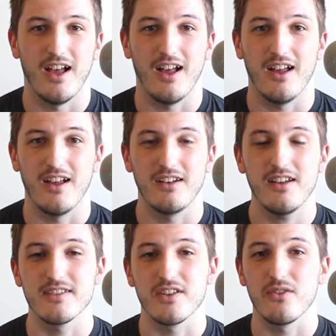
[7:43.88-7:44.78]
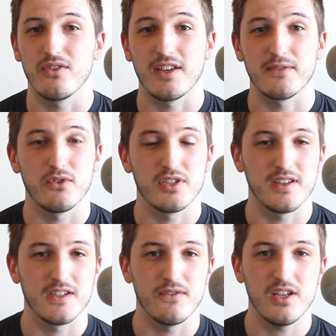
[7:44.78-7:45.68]
And yeah, so thanks for watching
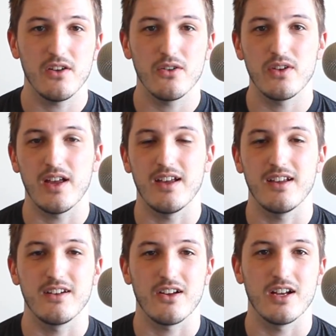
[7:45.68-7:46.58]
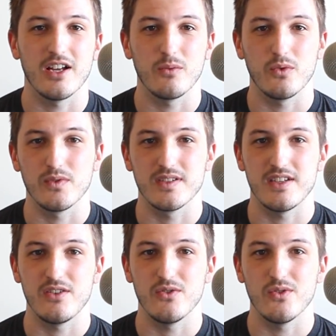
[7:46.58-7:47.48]
this video, and I will see
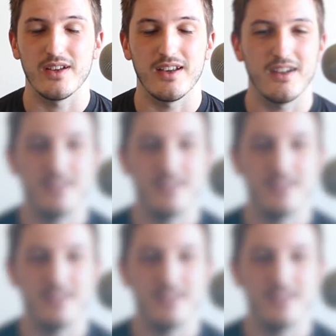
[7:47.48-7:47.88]
you again